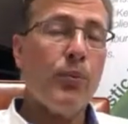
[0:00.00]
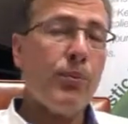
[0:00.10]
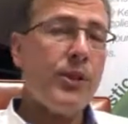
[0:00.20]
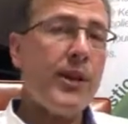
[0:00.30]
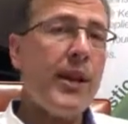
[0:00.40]

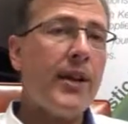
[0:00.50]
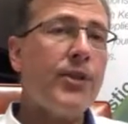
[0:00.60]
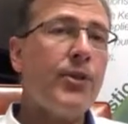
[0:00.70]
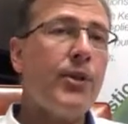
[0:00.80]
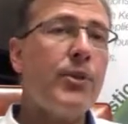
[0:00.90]
pertaining
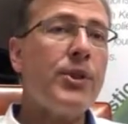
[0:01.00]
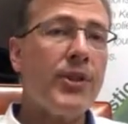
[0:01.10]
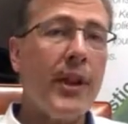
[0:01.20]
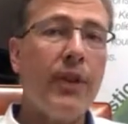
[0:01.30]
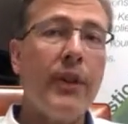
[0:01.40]
to the
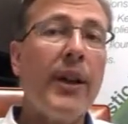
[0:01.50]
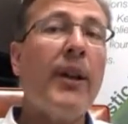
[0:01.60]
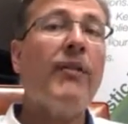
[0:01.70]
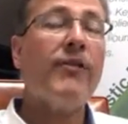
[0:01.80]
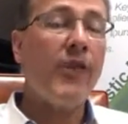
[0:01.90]
recycling
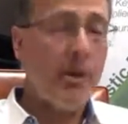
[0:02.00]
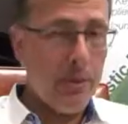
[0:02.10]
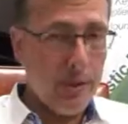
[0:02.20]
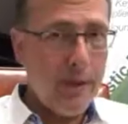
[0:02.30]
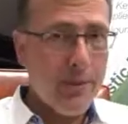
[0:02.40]
of
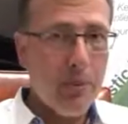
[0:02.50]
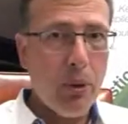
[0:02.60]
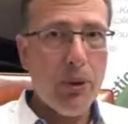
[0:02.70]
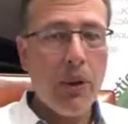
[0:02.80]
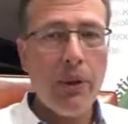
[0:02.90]
fiberglass
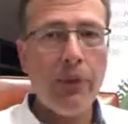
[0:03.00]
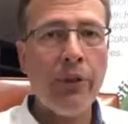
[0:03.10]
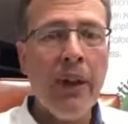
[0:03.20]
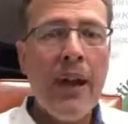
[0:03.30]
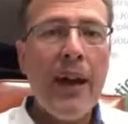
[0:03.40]
boat hulls.